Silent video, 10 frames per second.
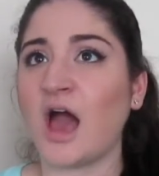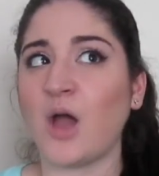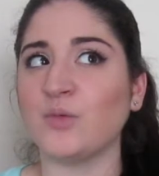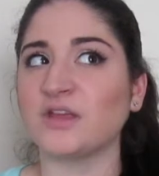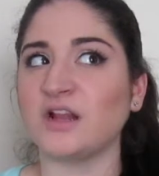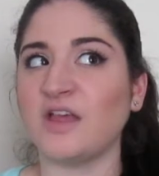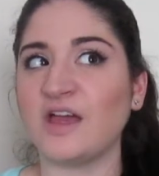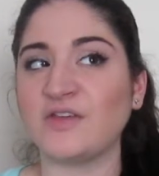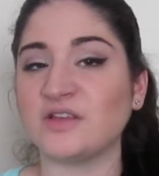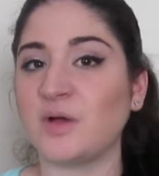I was going to
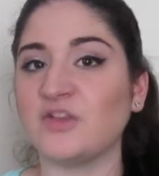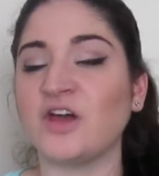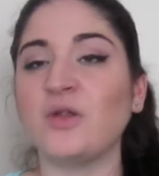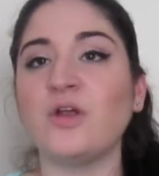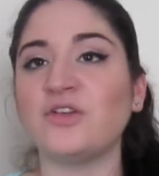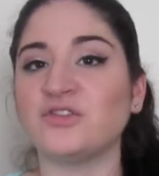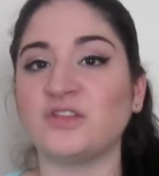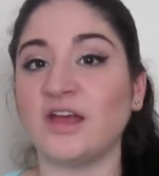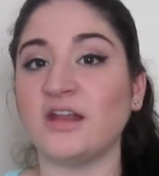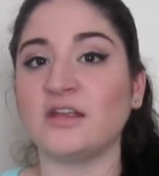like this much. I don't
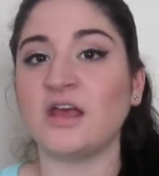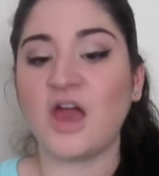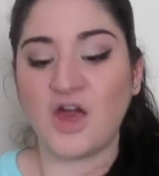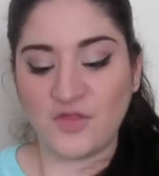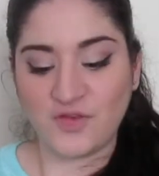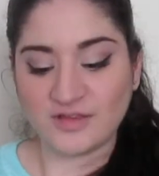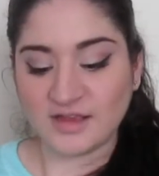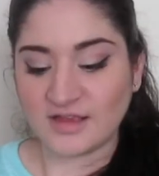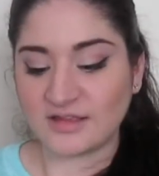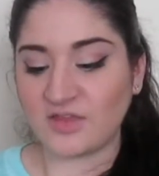understand. This
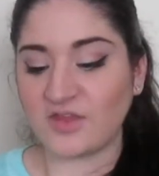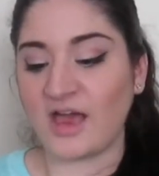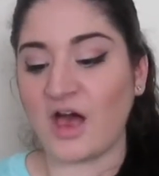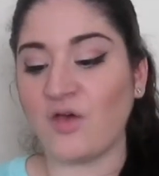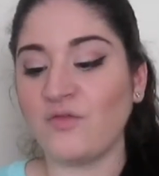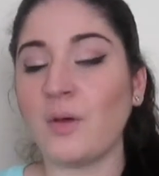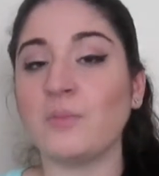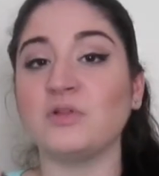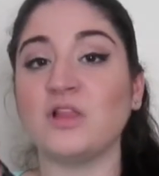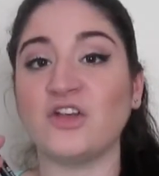is the e.l.f.
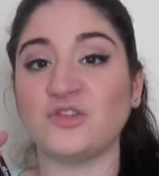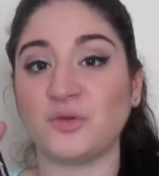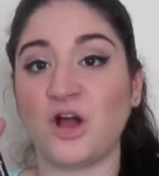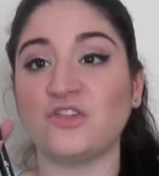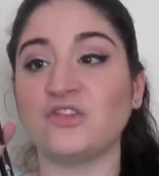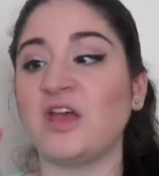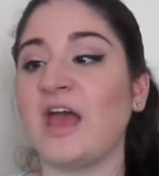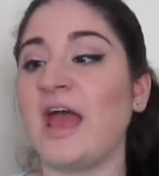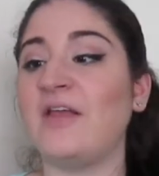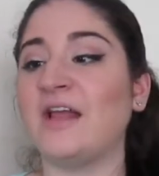Blush Brush,
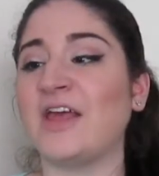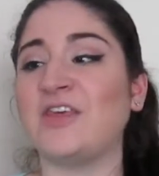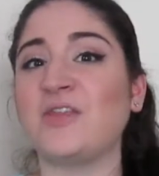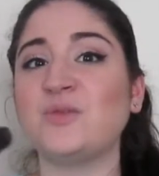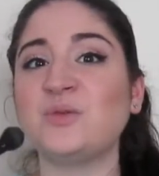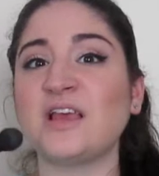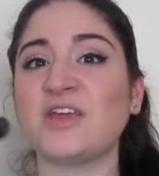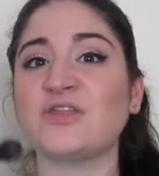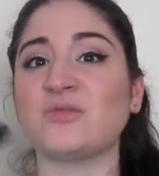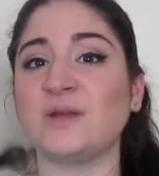and I think this was
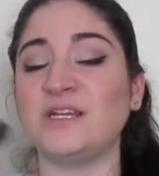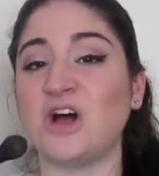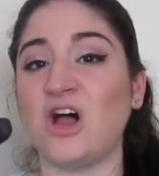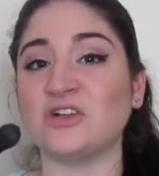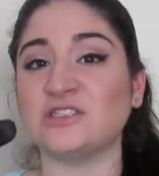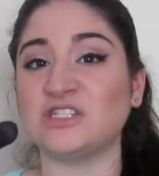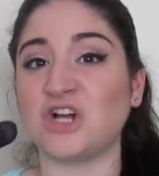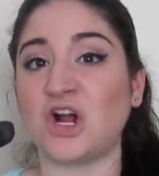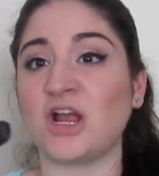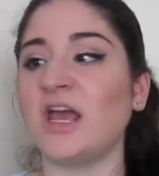$3 at
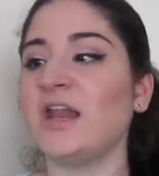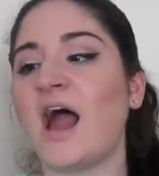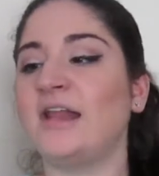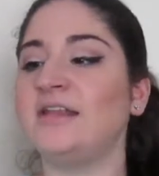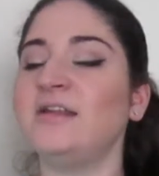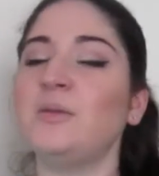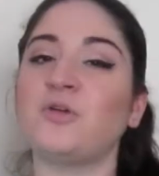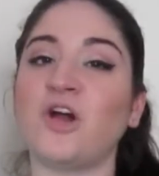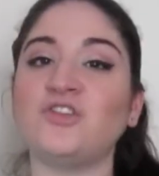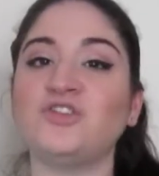Target. I needed a
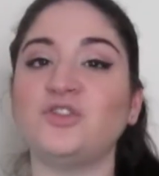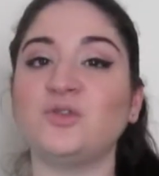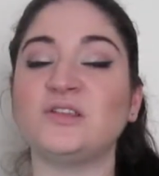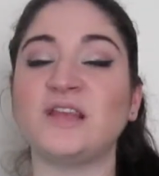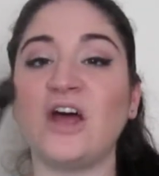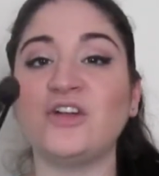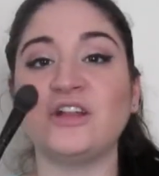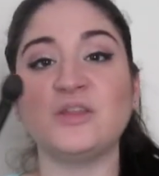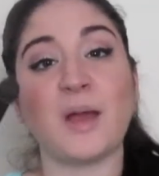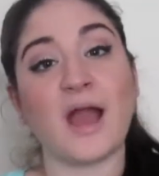brush to set
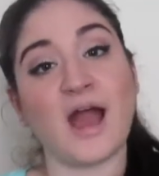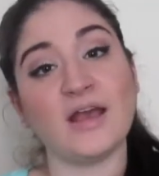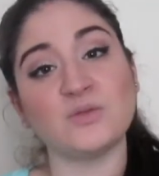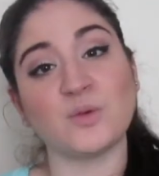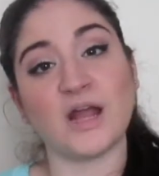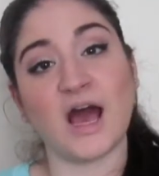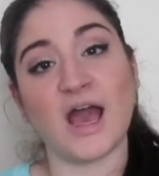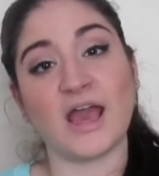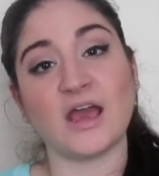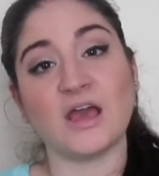underneath my eyes when
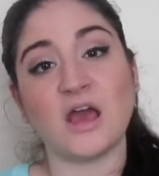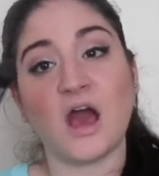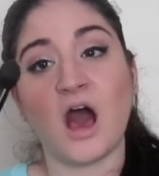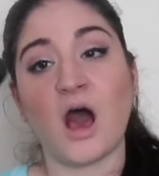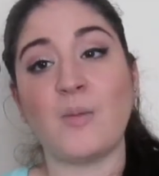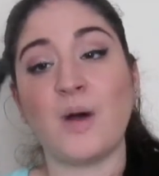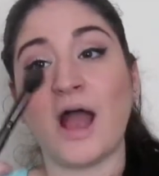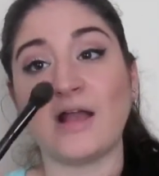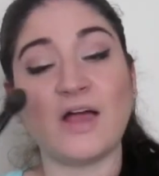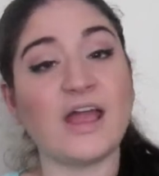I
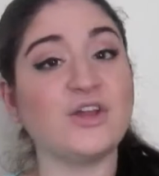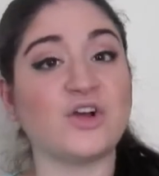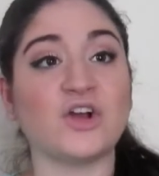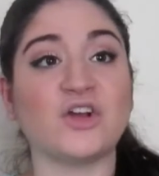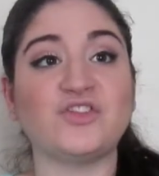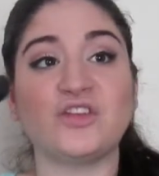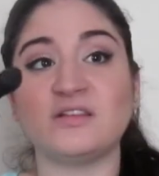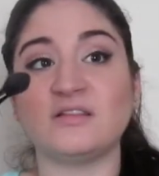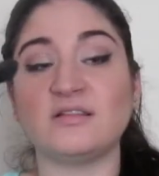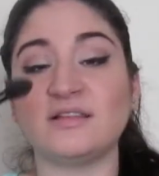highlight or
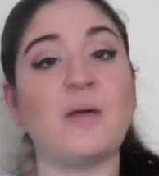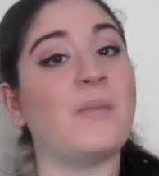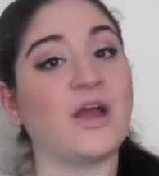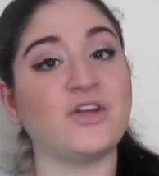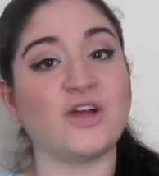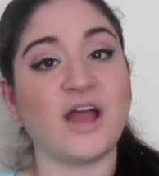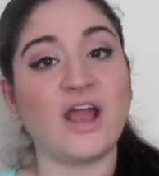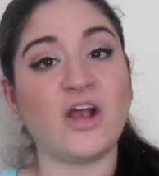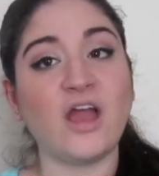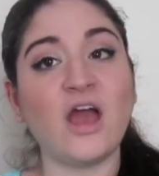just set my under eye
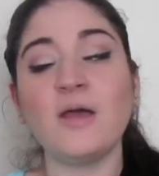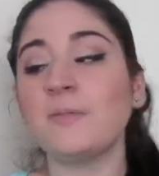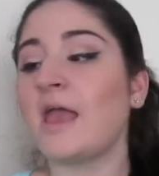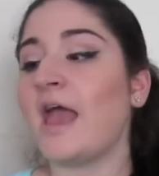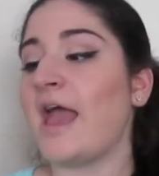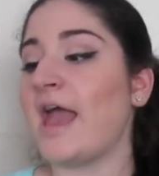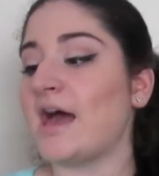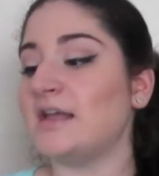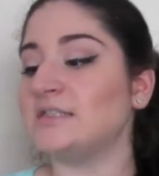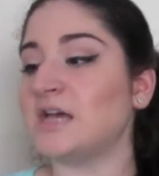area.
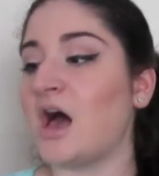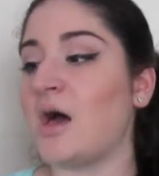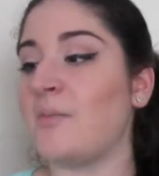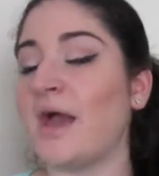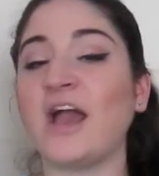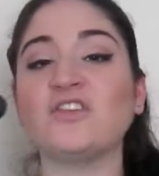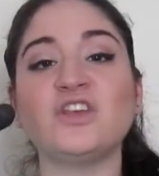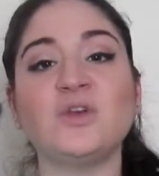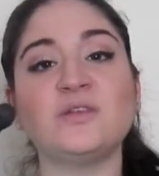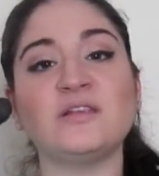And I
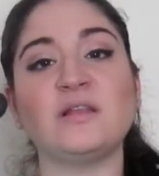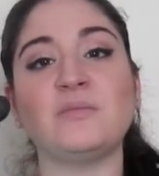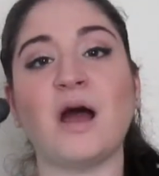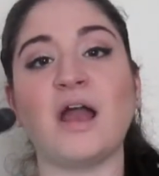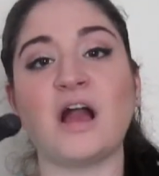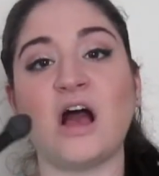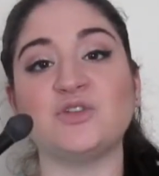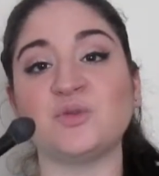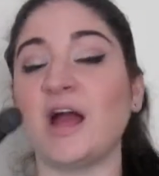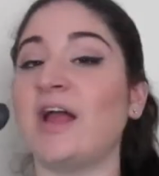actually use this in my
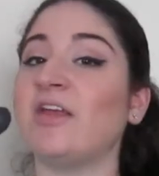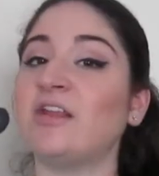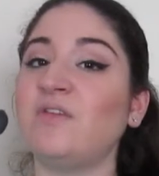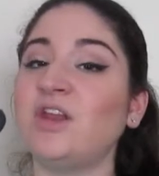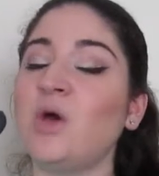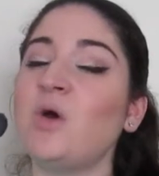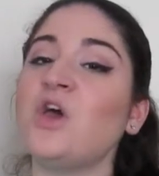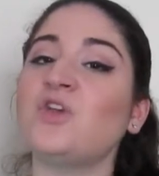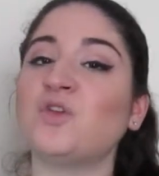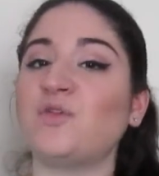contour and highlighting video,
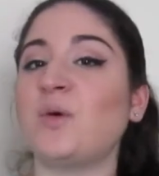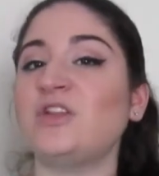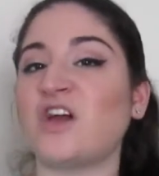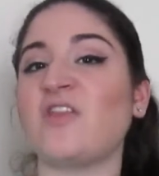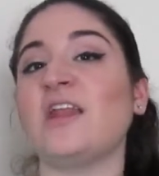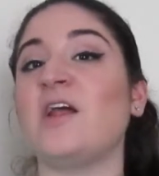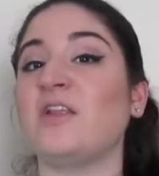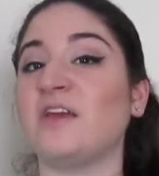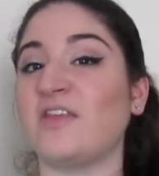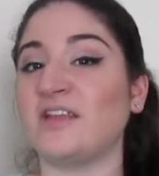so if you want to check that out,
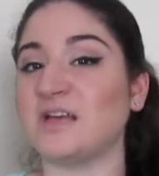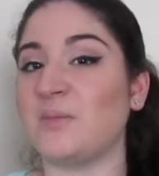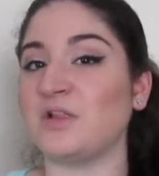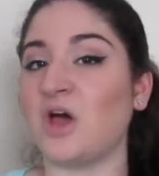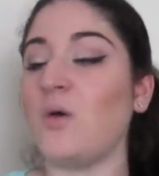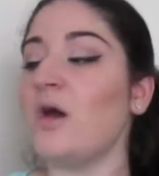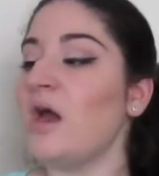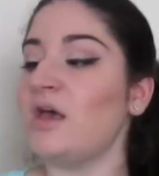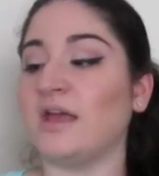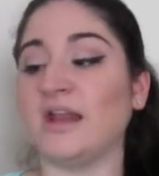I'll link that down below.
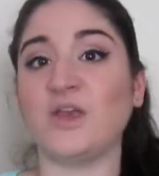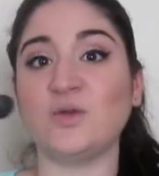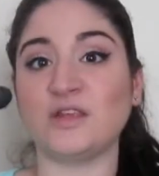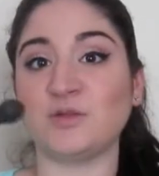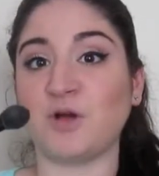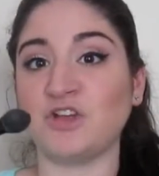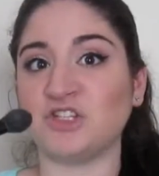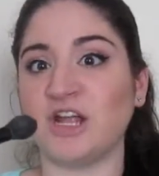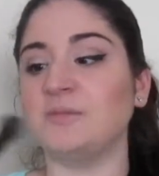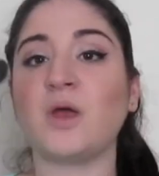and I use this brush
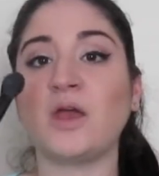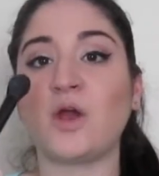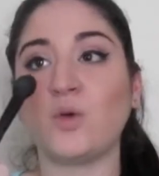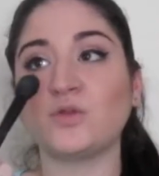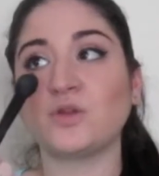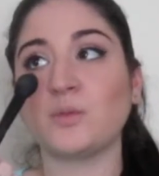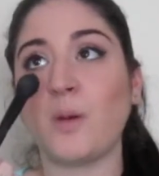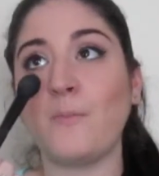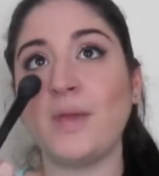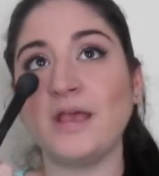in it. It goes
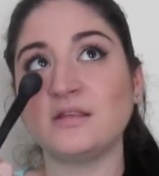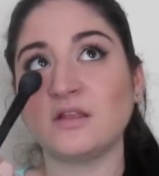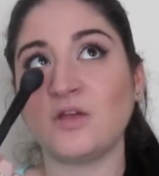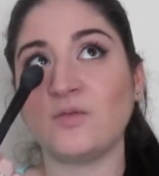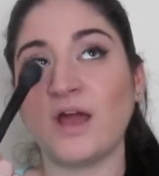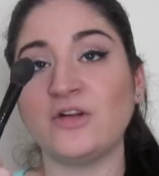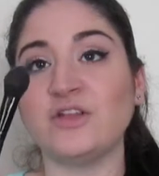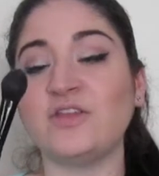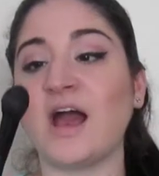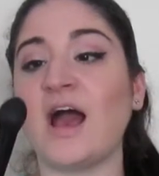amazingly right
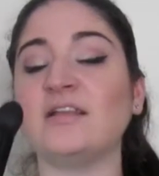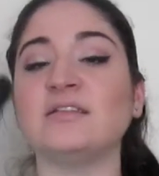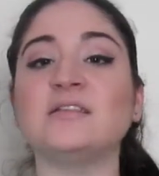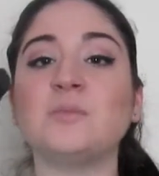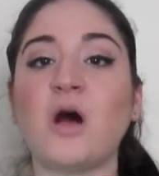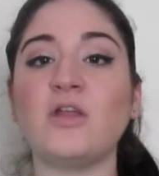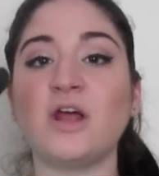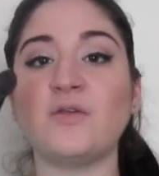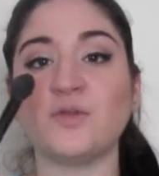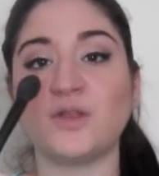underneath the eye. It's small
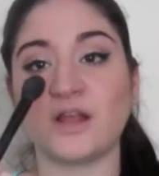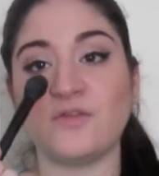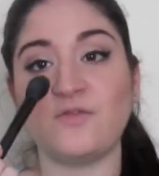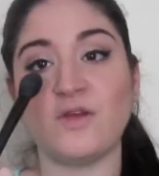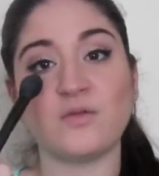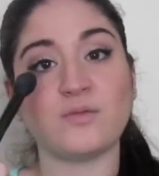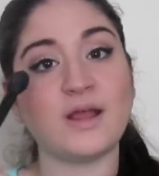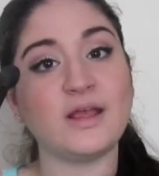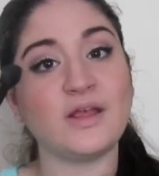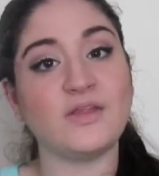enough so that it can fit
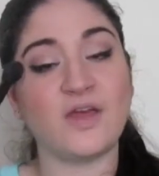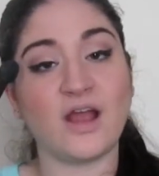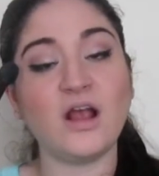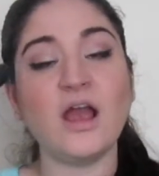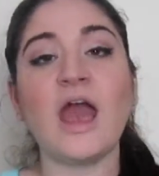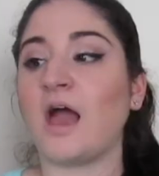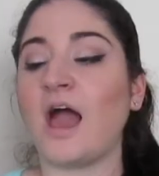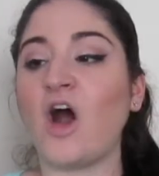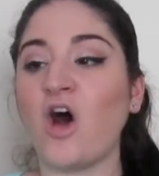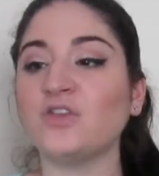right in there.
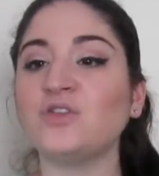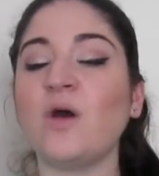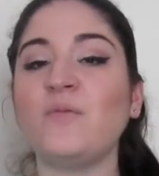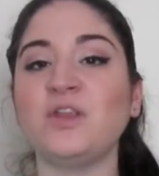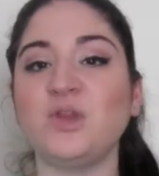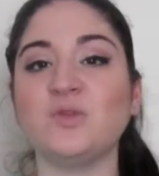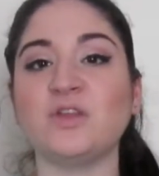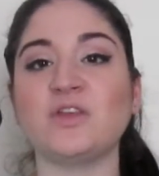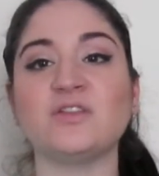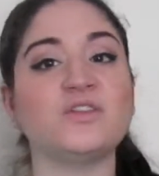I also have been
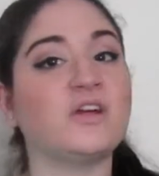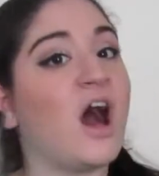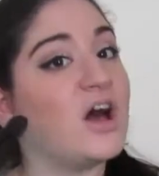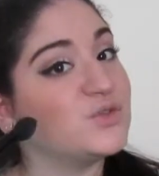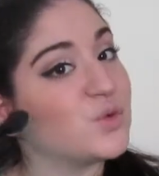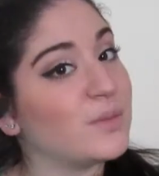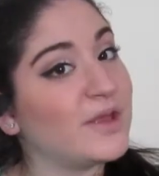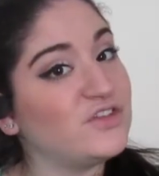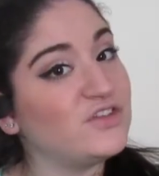using this to contour my